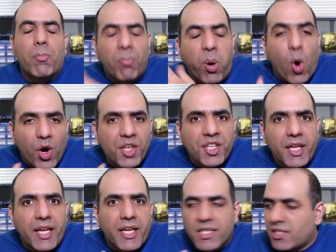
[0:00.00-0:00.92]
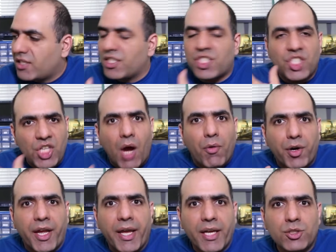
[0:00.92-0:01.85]
point is, this shower
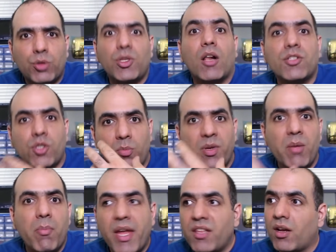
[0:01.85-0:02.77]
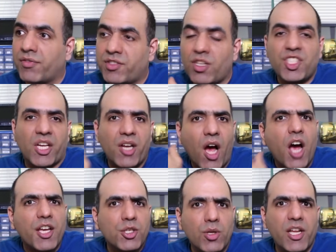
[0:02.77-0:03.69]
head could also be made of such an
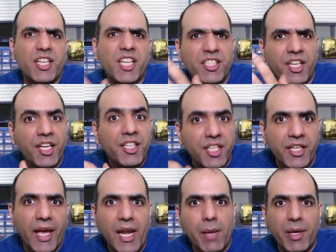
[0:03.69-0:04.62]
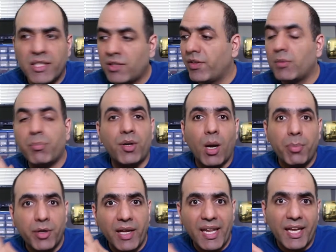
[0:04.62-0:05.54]
isolated heating element with
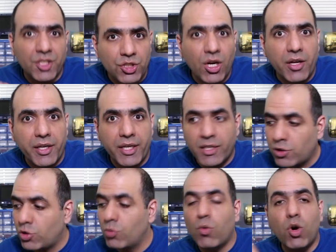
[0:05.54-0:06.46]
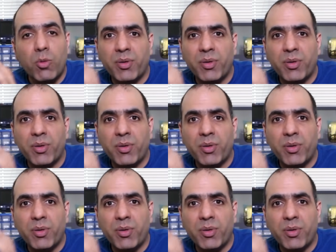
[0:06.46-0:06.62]
proper electronics to more